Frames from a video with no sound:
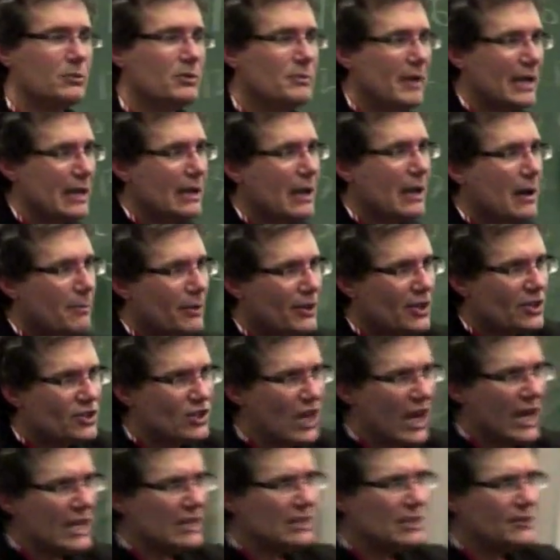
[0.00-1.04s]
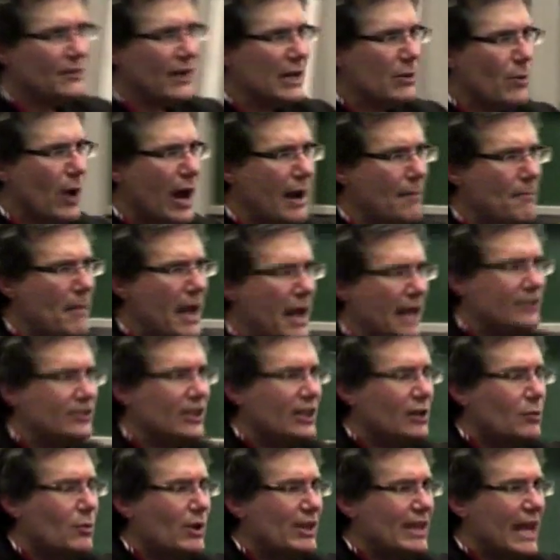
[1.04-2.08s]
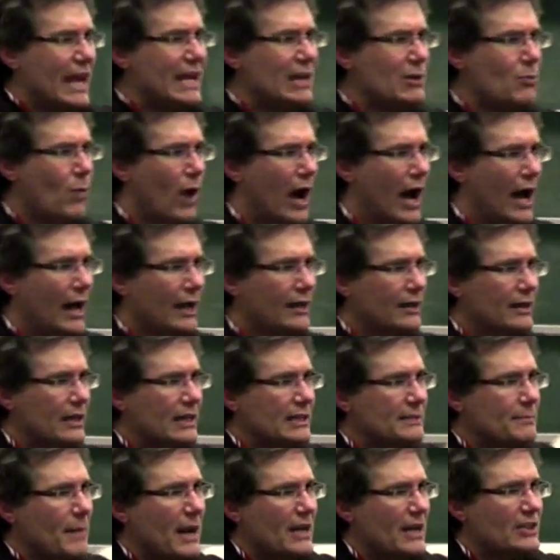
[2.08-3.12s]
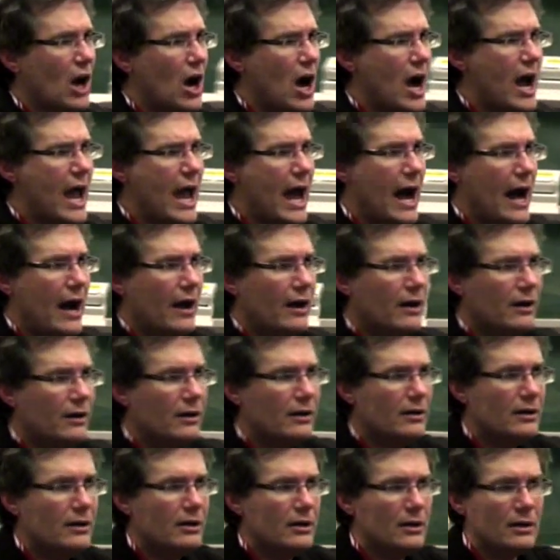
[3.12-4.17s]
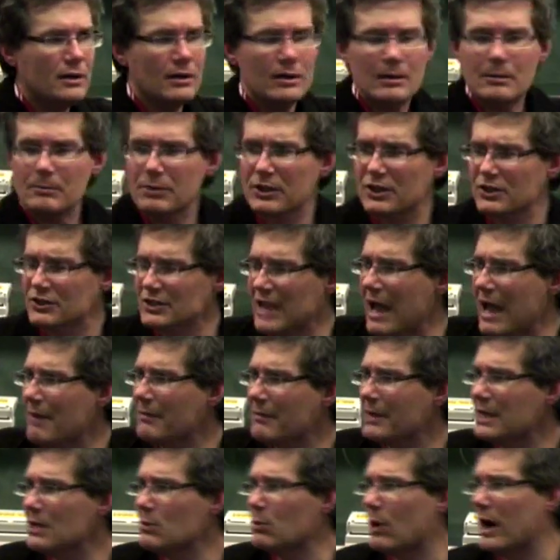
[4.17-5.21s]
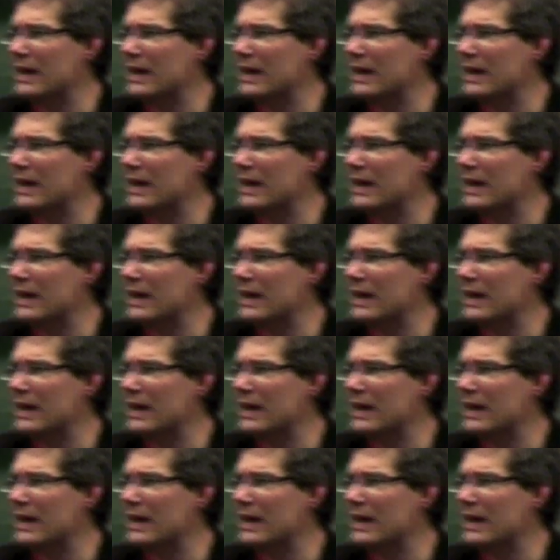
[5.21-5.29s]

matching with me. But the chance of anyone matching with anyone is much higher. Because how